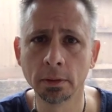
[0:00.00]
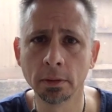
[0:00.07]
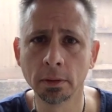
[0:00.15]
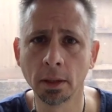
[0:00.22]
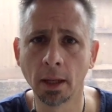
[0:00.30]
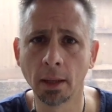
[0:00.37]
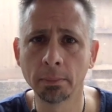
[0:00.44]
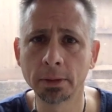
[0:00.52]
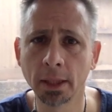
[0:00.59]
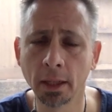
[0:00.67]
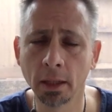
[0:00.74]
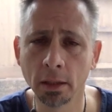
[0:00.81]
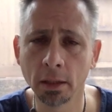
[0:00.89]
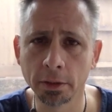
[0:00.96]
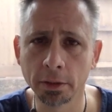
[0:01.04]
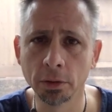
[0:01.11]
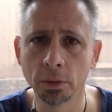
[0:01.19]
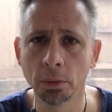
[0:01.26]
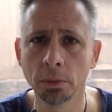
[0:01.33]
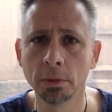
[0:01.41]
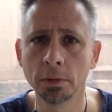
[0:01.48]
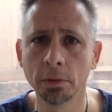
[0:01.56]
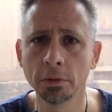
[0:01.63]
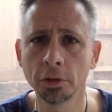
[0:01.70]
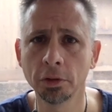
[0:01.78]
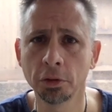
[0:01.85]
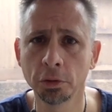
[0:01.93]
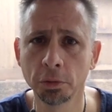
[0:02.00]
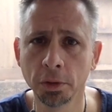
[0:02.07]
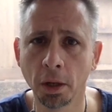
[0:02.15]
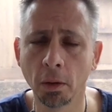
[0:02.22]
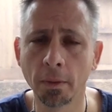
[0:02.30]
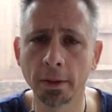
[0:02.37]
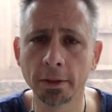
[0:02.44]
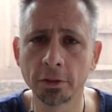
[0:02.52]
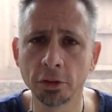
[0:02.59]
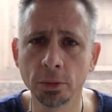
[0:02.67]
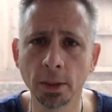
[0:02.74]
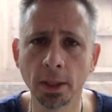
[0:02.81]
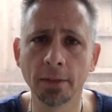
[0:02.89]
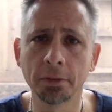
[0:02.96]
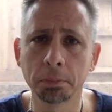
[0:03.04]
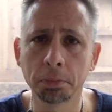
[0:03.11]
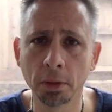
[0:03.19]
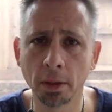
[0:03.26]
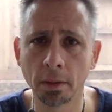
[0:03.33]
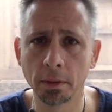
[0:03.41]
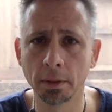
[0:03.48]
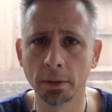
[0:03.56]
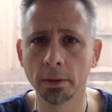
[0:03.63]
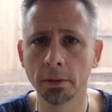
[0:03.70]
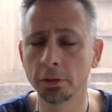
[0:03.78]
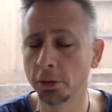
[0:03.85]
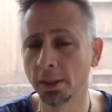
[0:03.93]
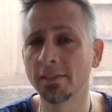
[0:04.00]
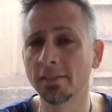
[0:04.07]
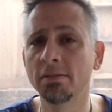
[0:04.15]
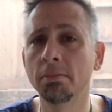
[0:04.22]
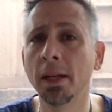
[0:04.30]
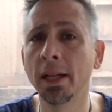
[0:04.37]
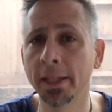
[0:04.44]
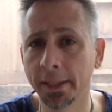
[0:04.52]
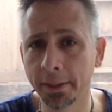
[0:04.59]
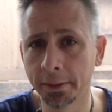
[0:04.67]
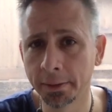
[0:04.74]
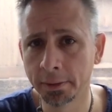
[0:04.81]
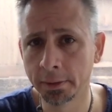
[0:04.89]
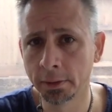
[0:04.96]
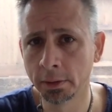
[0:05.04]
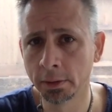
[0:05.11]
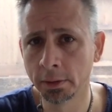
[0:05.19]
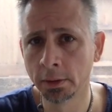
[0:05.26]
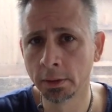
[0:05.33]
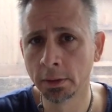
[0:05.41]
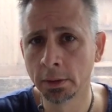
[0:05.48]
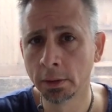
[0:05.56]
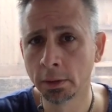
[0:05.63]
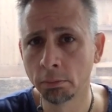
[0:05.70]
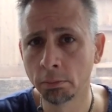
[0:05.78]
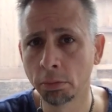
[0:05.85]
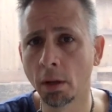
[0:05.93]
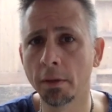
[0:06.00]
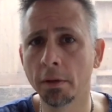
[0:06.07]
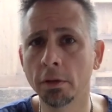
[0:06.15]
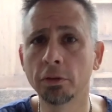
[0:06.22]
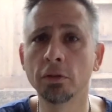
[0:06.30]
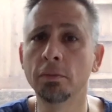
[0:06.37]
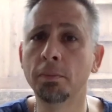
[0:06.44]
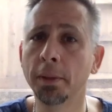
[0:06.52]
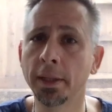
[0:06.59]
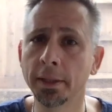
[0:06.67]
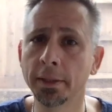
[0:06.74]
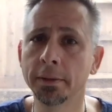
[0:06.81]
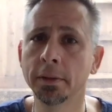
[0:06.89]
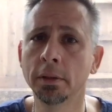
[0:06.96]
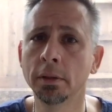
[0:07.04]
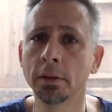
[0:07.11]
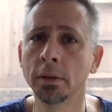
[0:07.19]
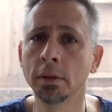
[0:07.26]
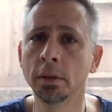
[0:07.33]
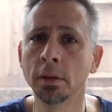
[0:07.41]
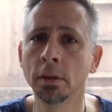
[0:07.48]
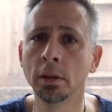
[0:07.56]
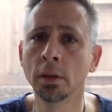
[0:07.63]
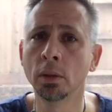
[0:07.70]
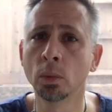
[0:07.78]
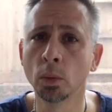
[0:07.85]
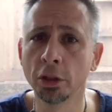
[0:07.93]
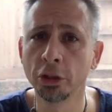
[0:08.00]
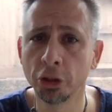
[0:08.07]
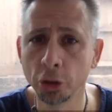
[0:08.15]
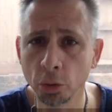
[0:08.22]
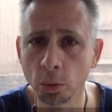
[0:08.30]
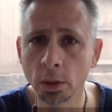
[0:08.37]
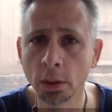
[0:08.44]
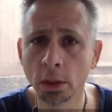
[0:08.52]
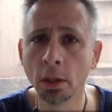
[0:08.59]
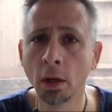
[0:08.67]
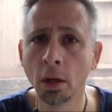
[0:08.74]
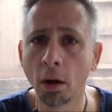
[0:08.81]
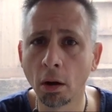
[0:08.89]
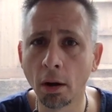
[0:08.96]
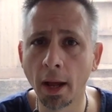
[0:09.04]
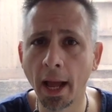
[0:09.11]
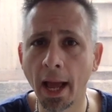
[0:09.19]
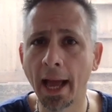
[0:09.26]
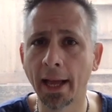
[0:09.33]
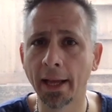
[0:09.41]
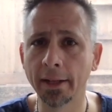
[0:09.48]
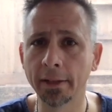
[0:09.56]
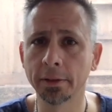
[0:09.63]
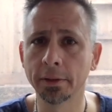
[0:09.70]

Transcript: I'm telling you, so you know that you have a brother. You have many brothers who've been where you are at.